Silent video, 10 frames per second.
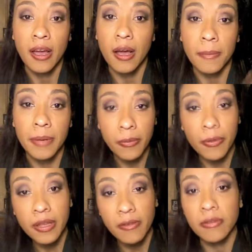But I
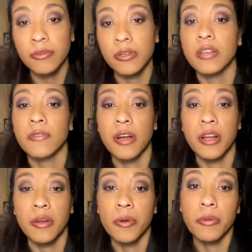will give you some tricks for how
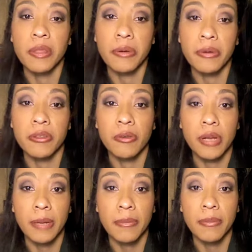to work with liquids and
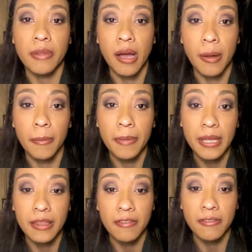creams
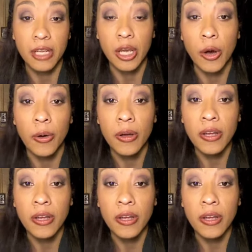in this video.